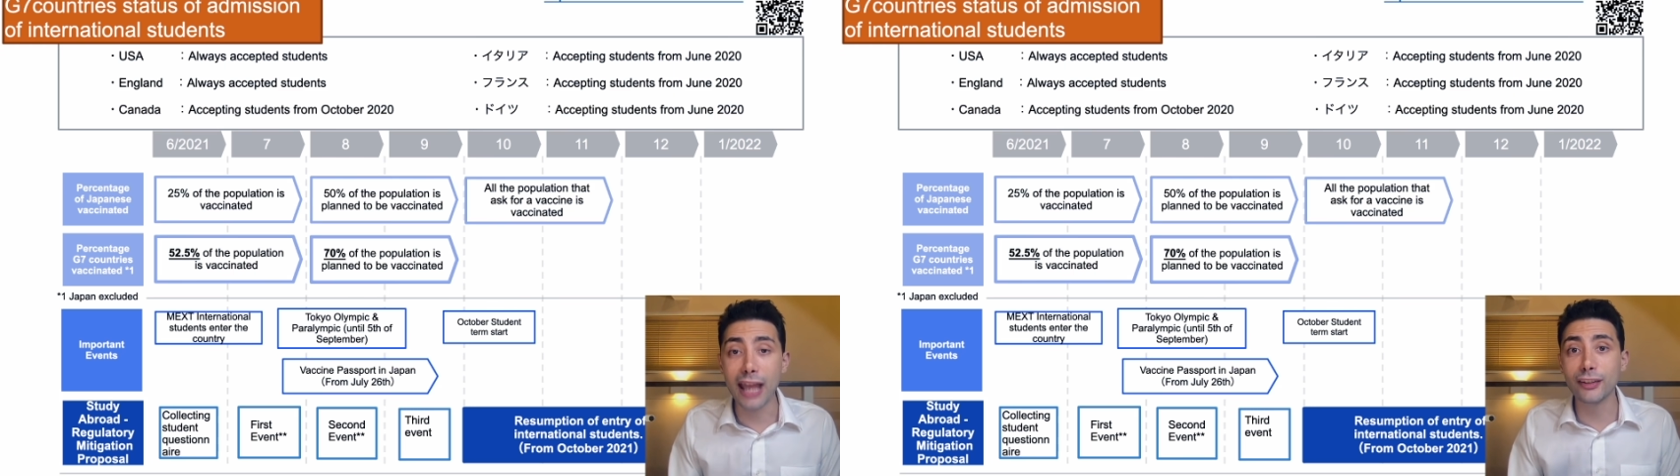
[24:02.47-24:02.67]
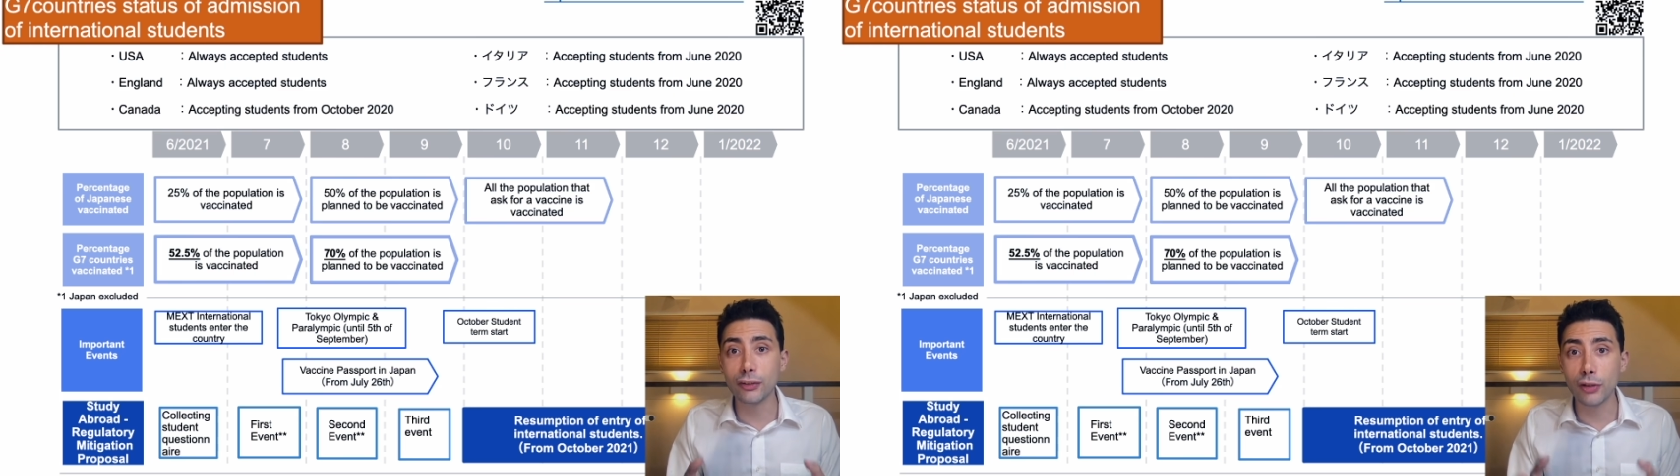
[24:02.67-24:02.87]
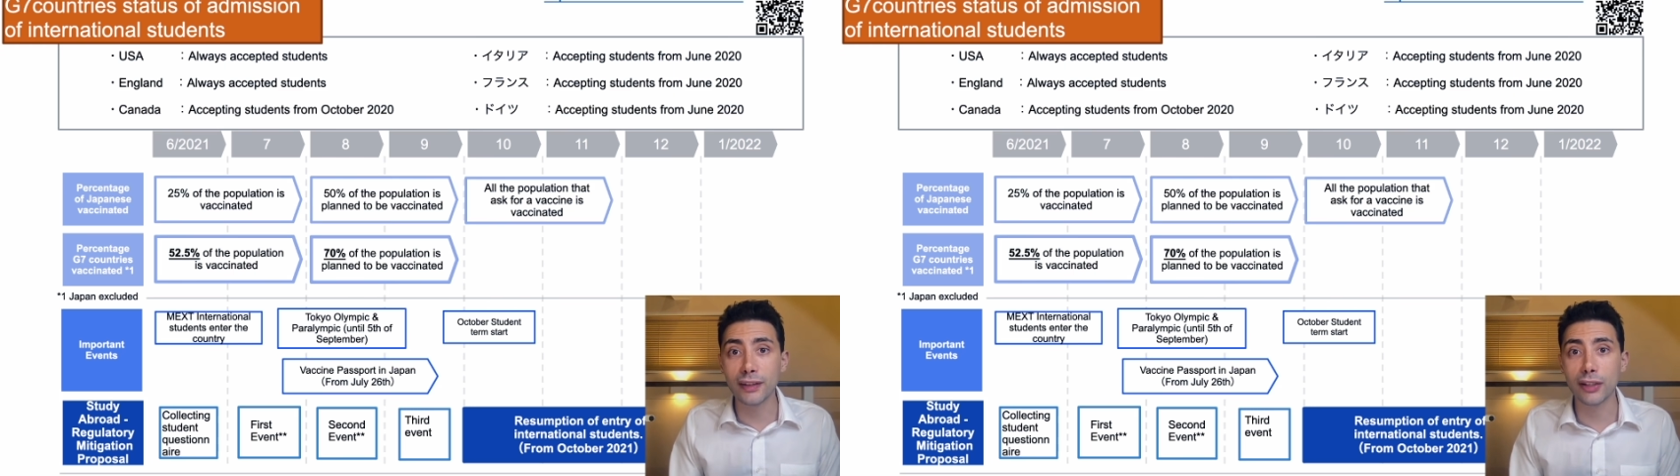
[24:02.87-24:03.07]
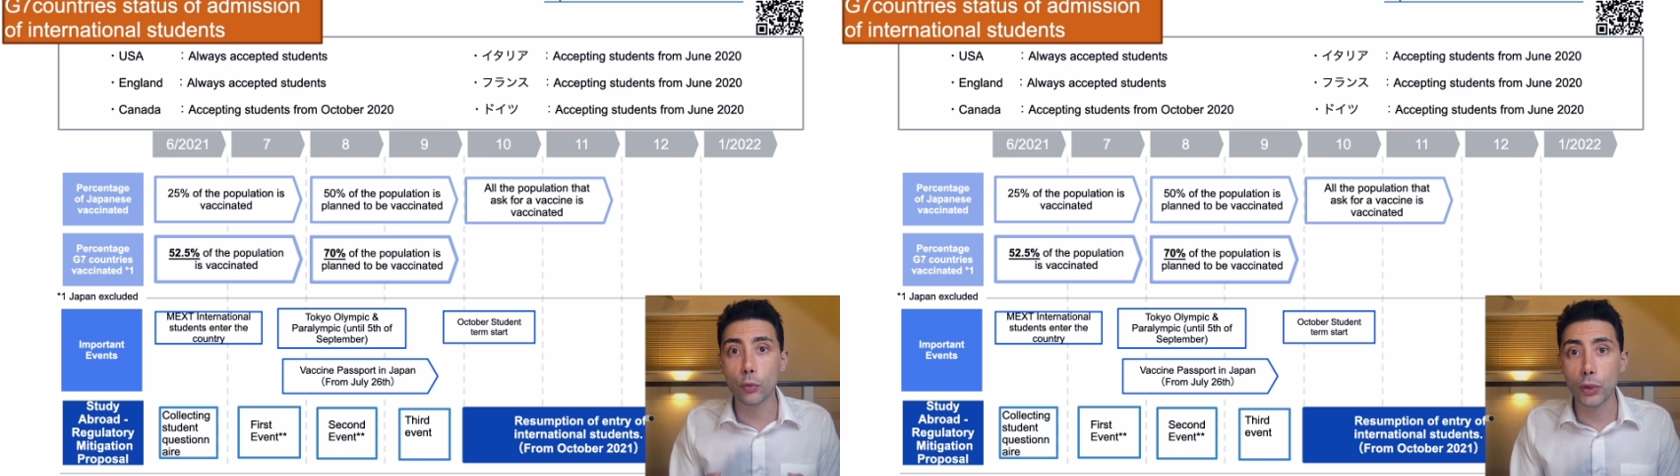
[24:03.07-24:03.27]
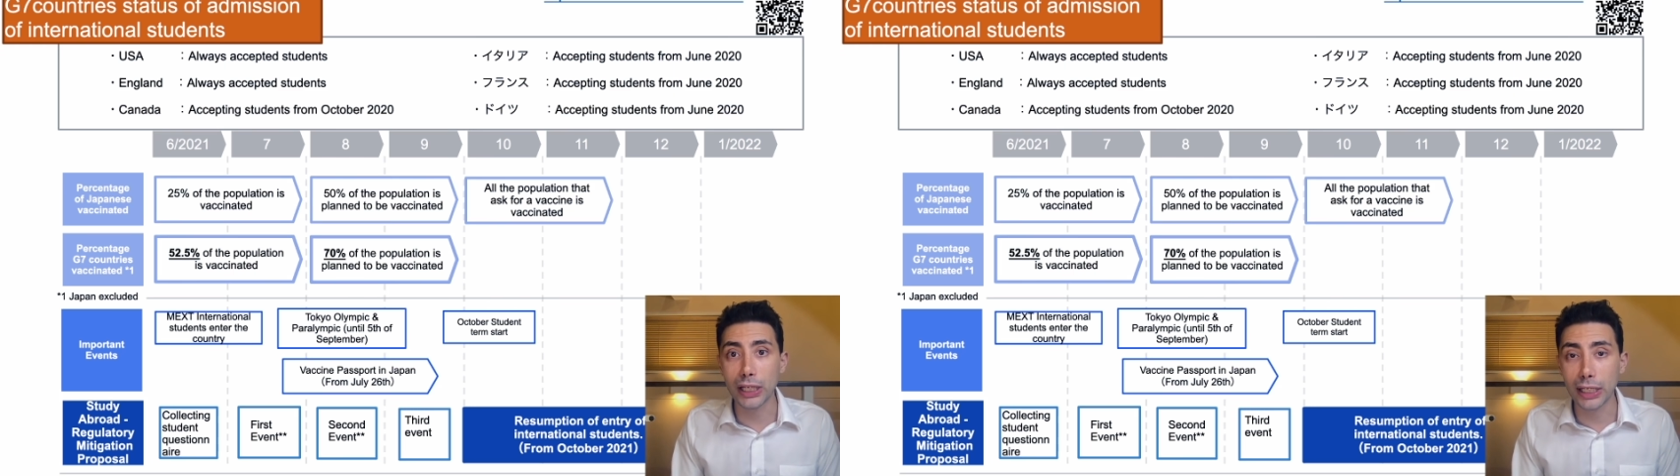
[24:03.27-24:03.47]
and students are
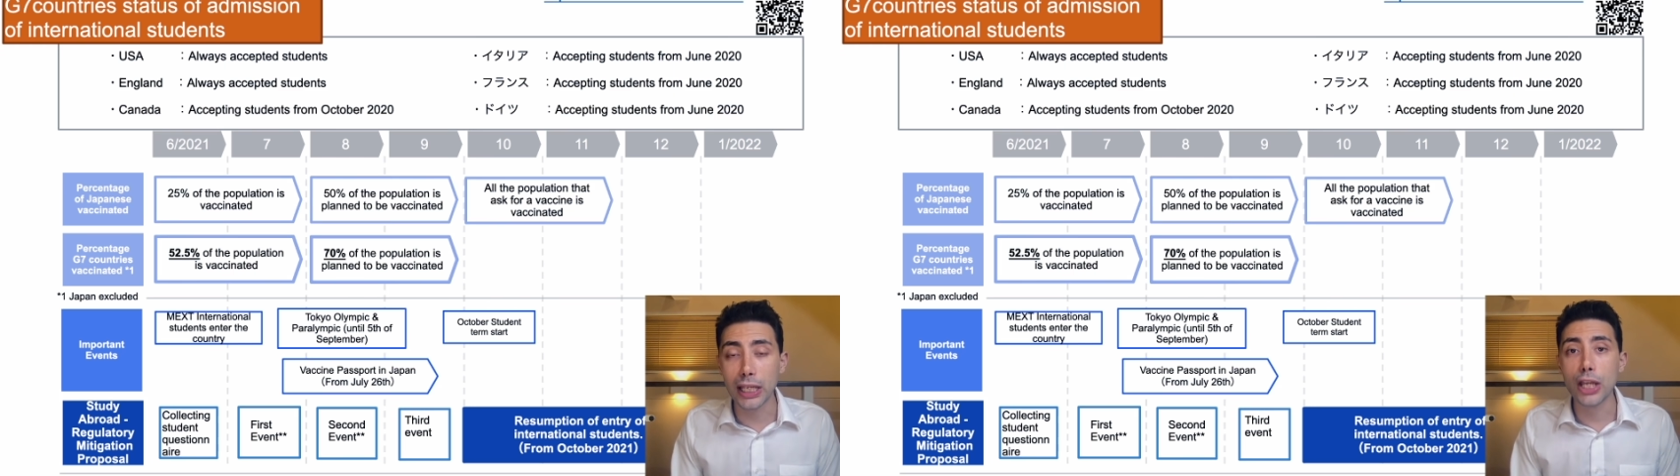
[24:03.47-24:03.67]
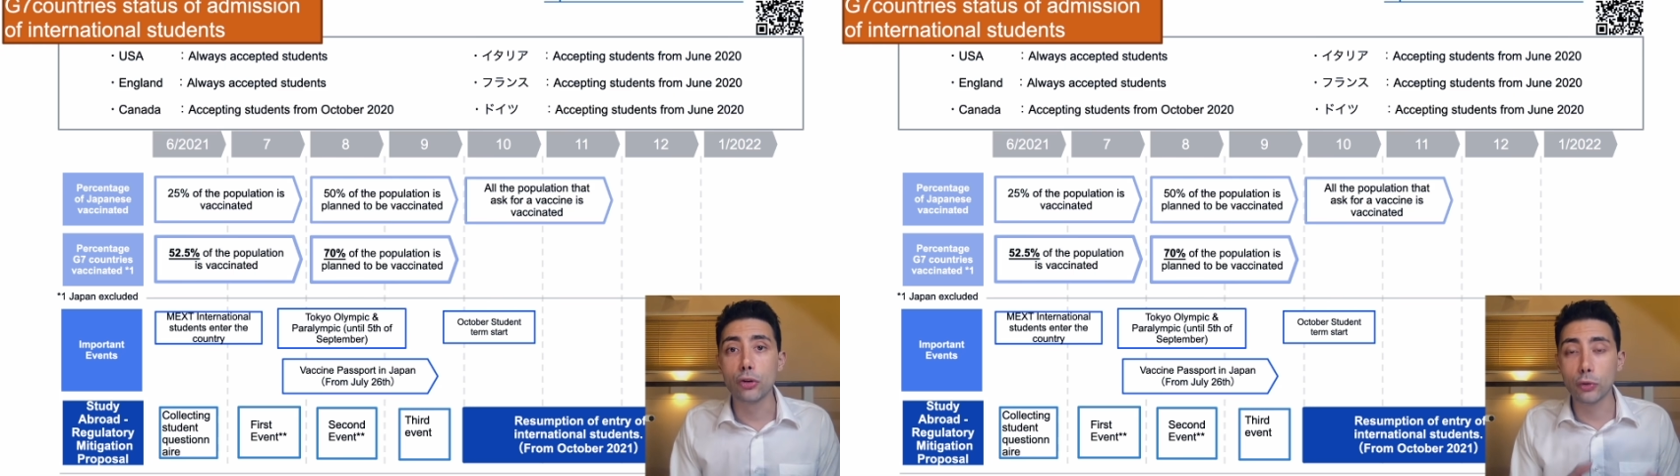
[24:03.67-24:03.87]
willing